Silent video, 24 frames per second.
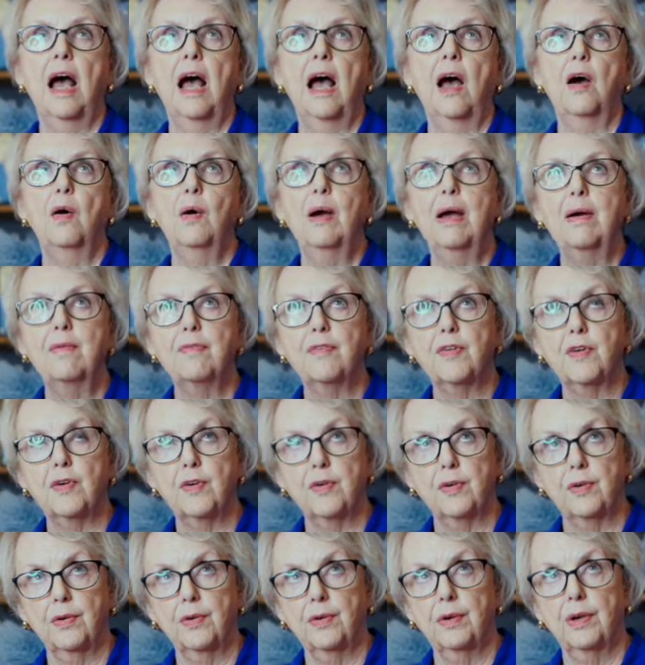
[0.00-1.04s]

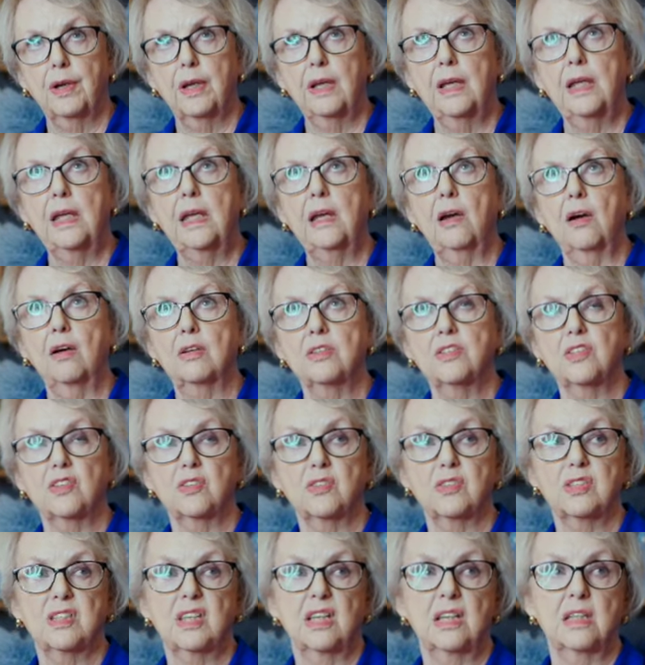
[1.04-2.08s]
However, he also
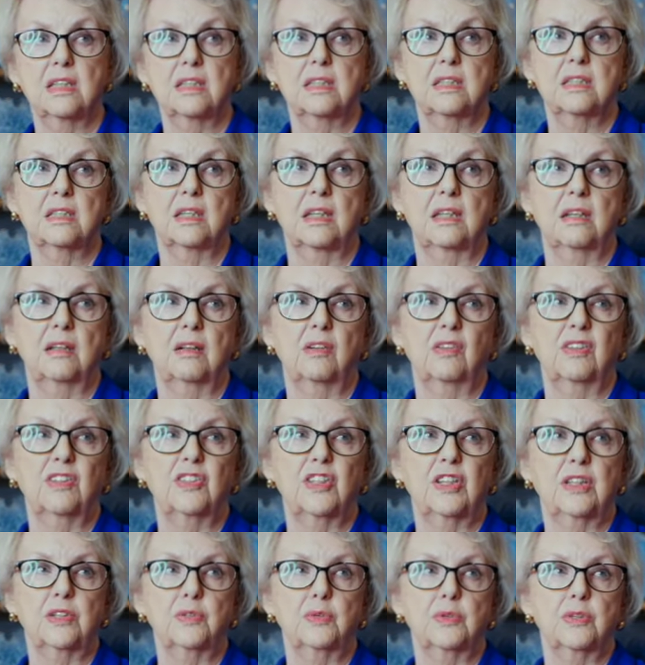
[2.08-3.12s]
says that once
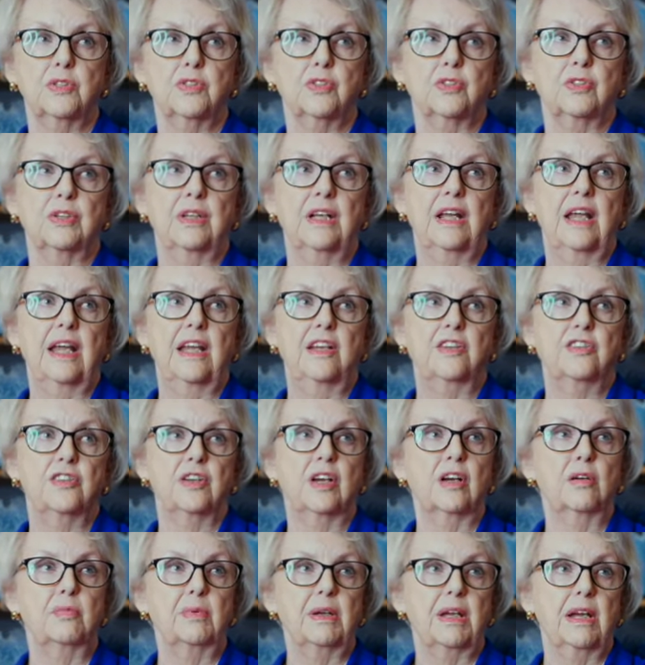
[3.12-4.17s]
you get to a certain age, you
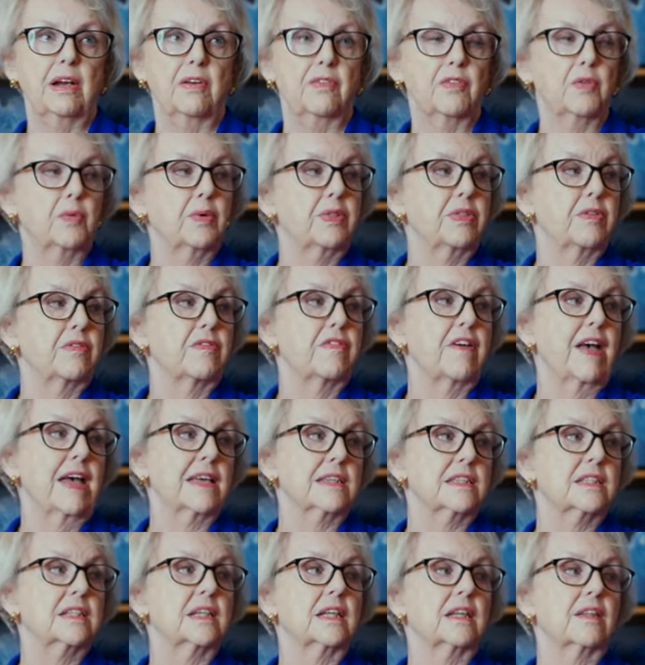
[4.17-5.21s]
gotta be careful with the
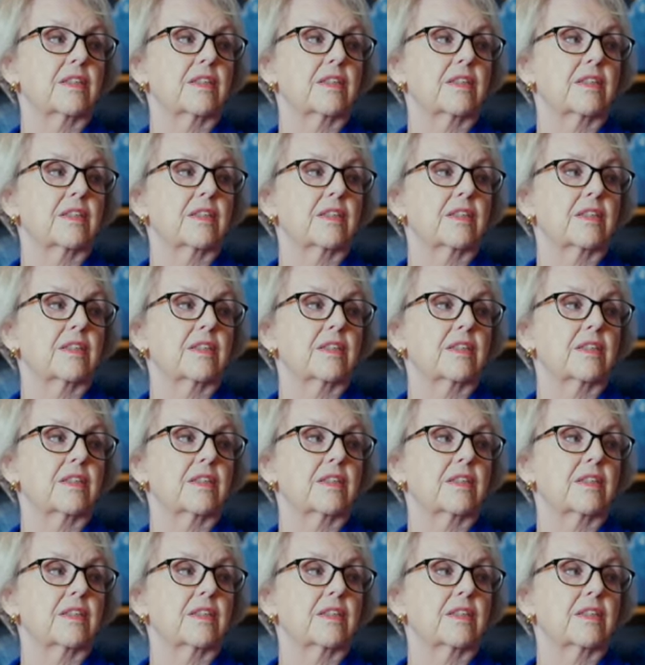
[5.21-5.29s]
fasting.